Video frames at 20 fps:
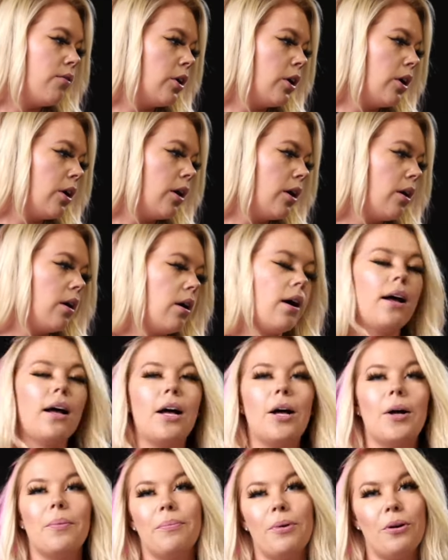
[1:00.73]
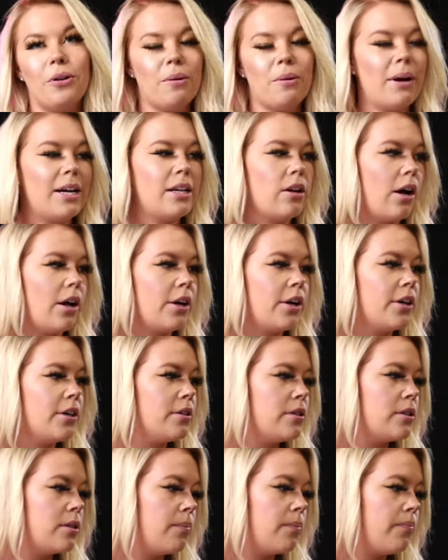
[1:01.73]
for um, both of my
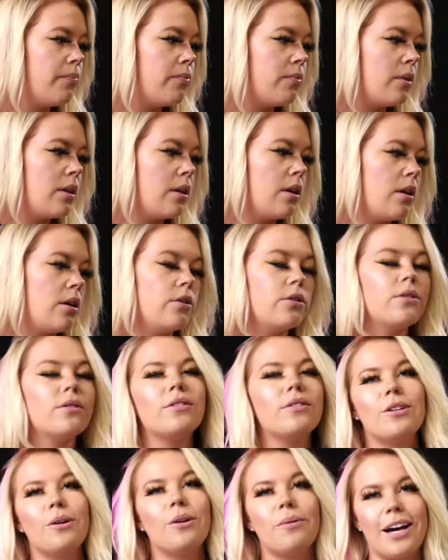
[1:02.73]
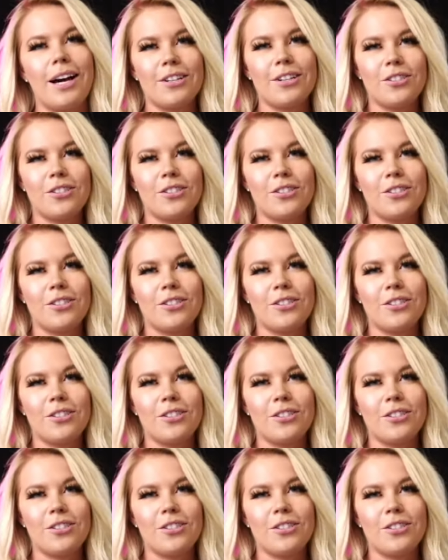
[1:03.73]
daughters. So we